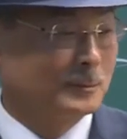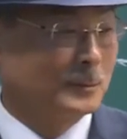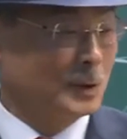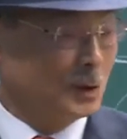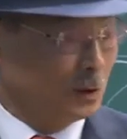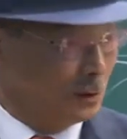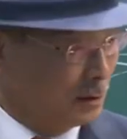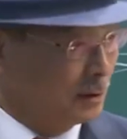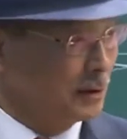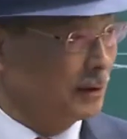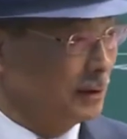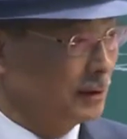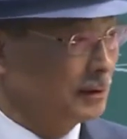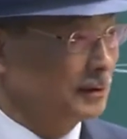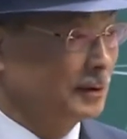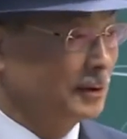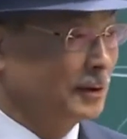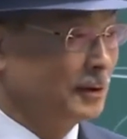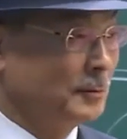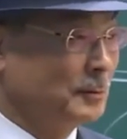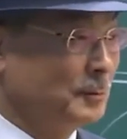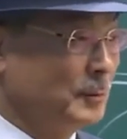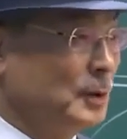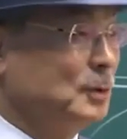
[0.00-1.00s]
to the
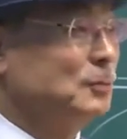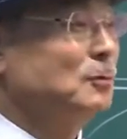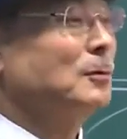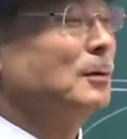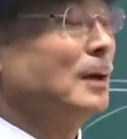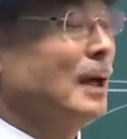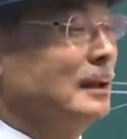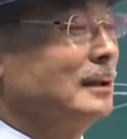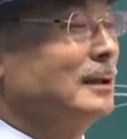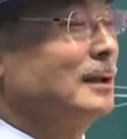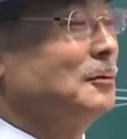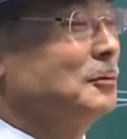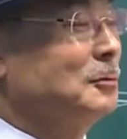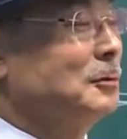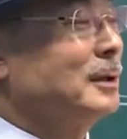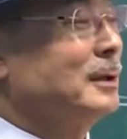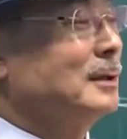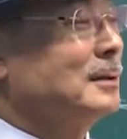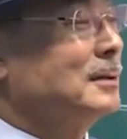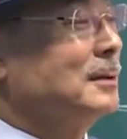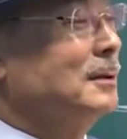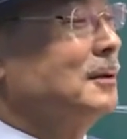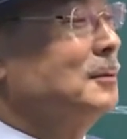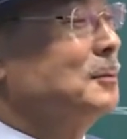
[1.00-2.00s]
Philippines these
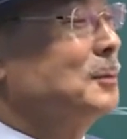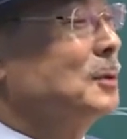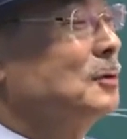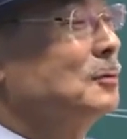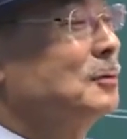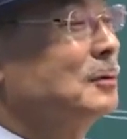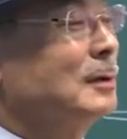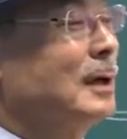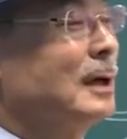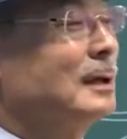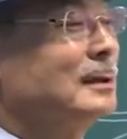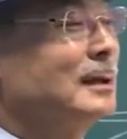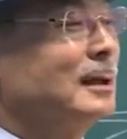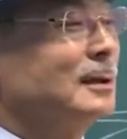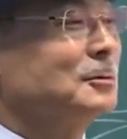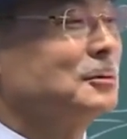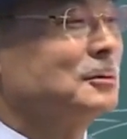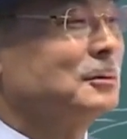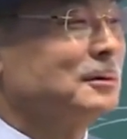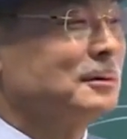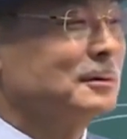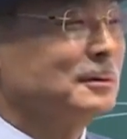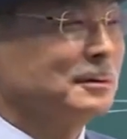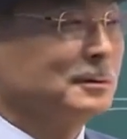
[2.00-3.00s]
days. The same thing
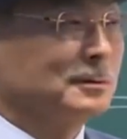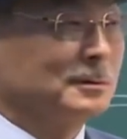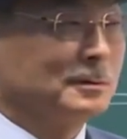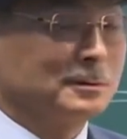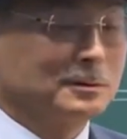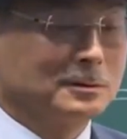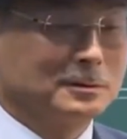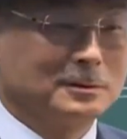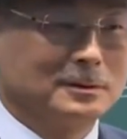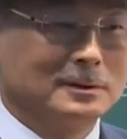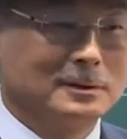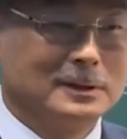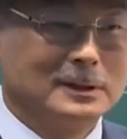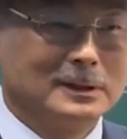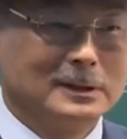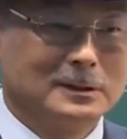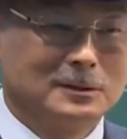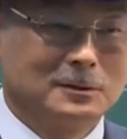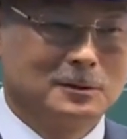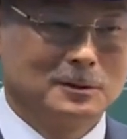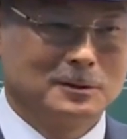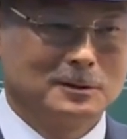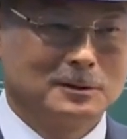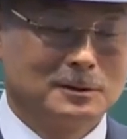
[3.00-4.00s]
happened during the
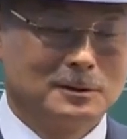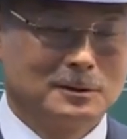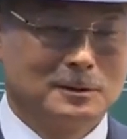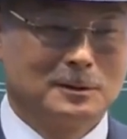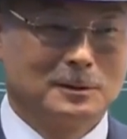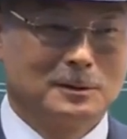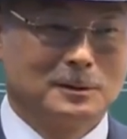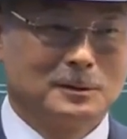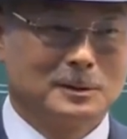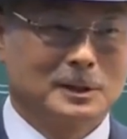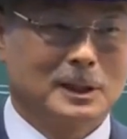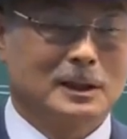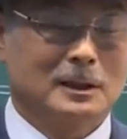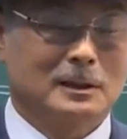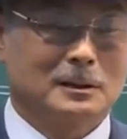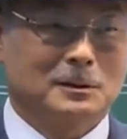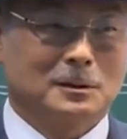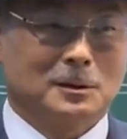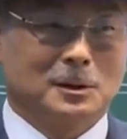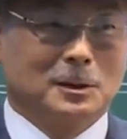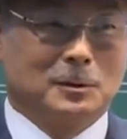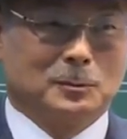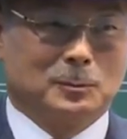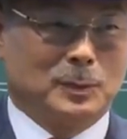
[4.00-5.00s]
U.S. opening as well.
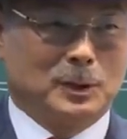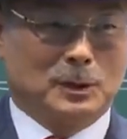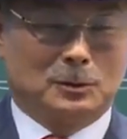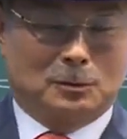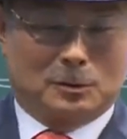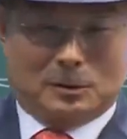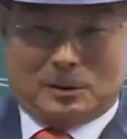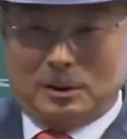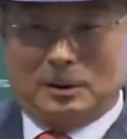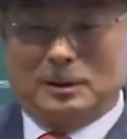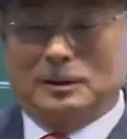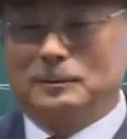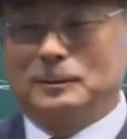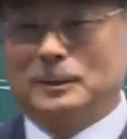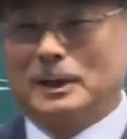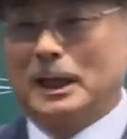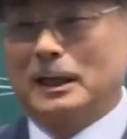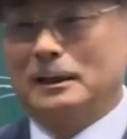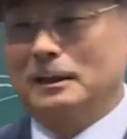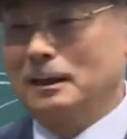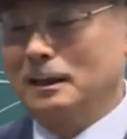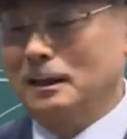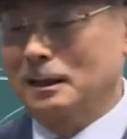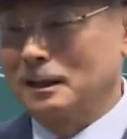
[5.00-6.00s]
When I
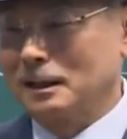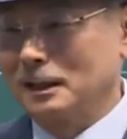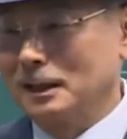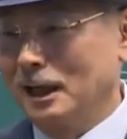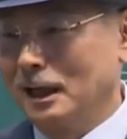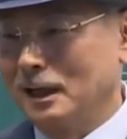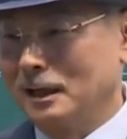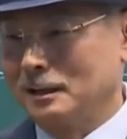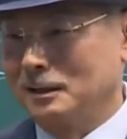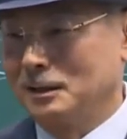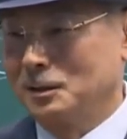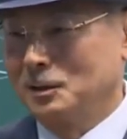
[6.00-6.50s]
first went to the